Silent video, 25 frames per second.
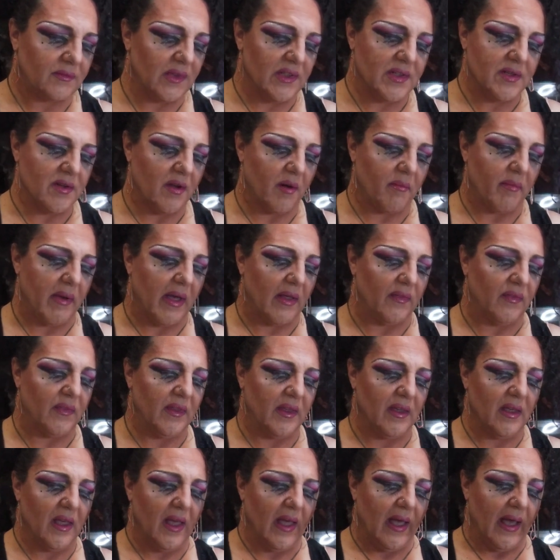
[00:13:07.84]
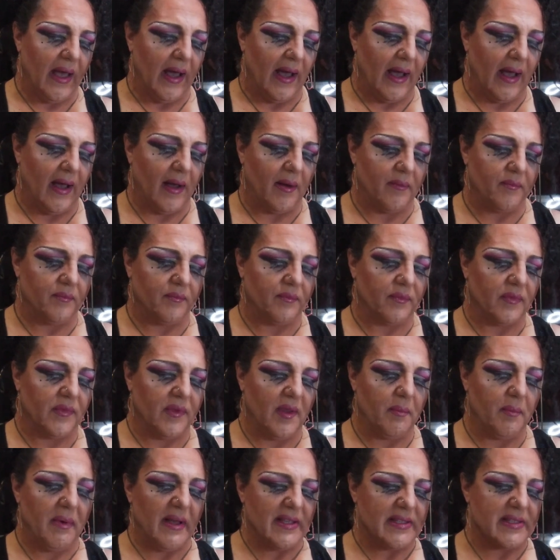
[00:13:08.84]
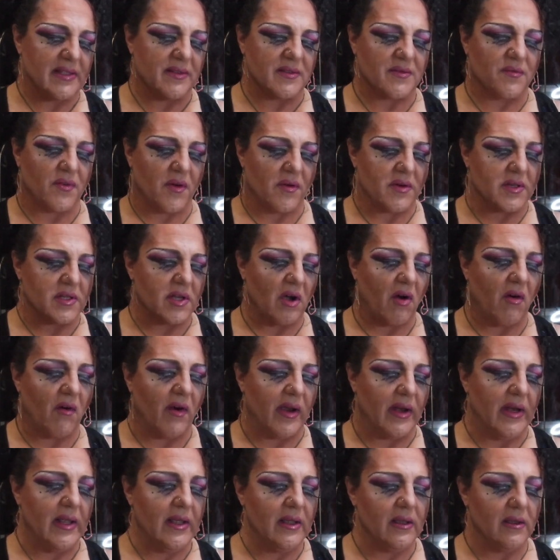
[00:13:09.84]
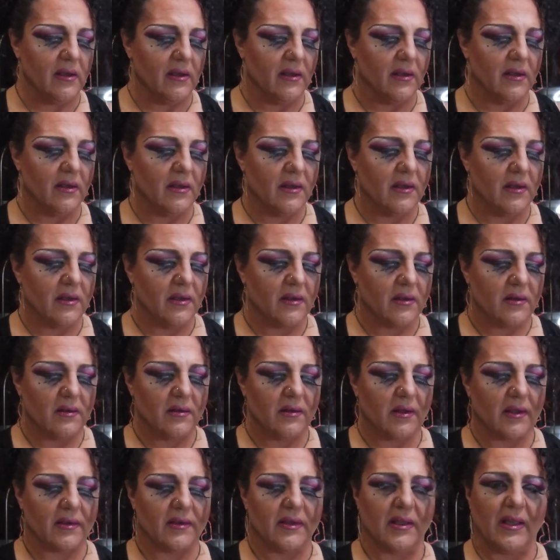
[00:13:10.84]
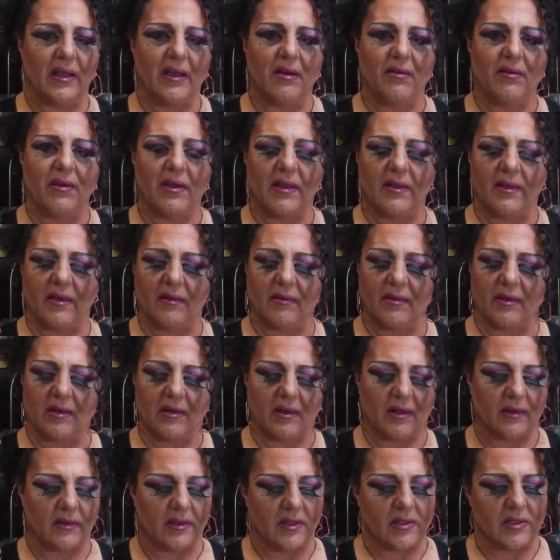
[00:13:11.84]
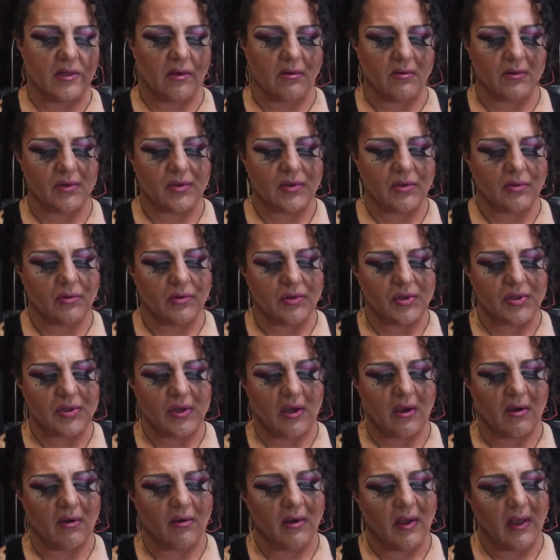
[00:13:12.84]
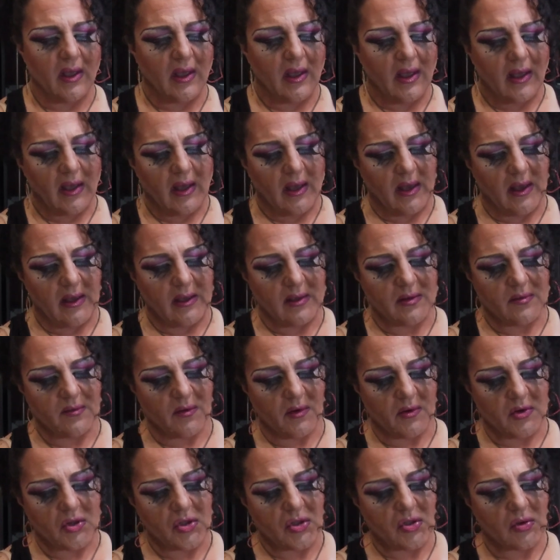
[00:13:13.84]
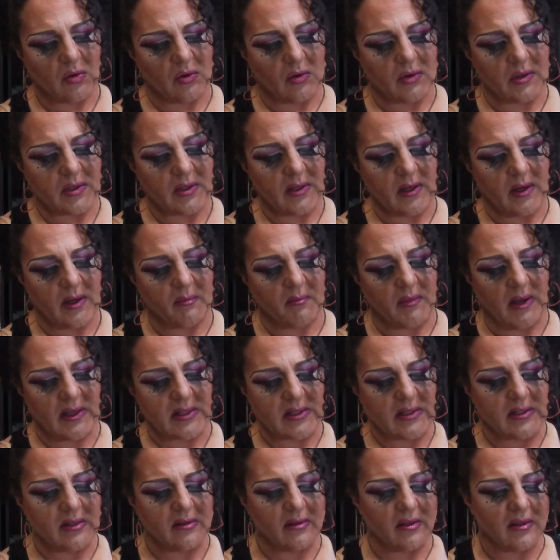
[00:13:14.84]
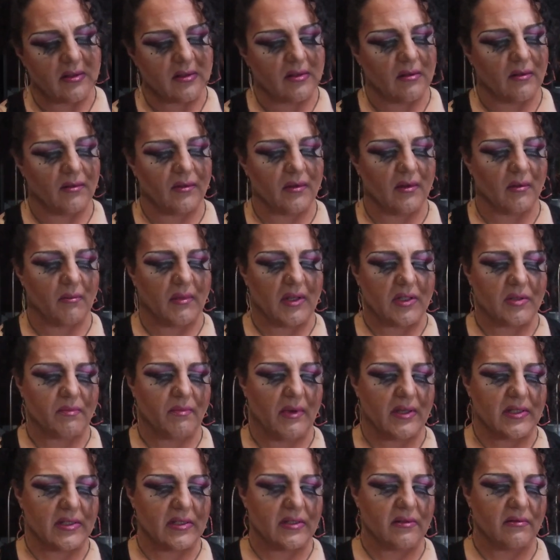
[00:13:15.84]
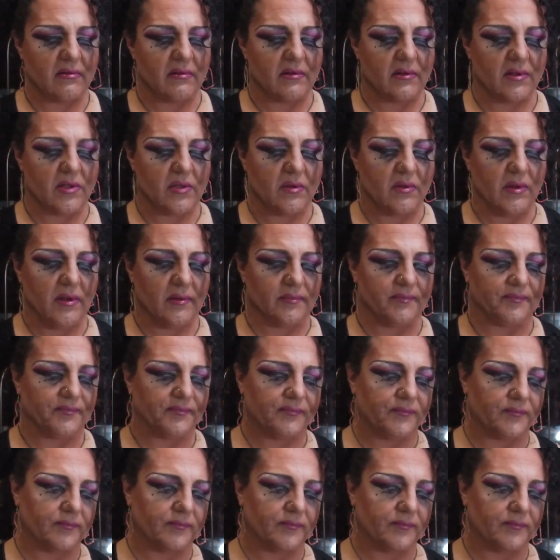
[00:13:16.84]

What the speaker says: it's not a bad thing. The bust is very tiny, like the area that like the torso is very short and busty. There's not much bust to it.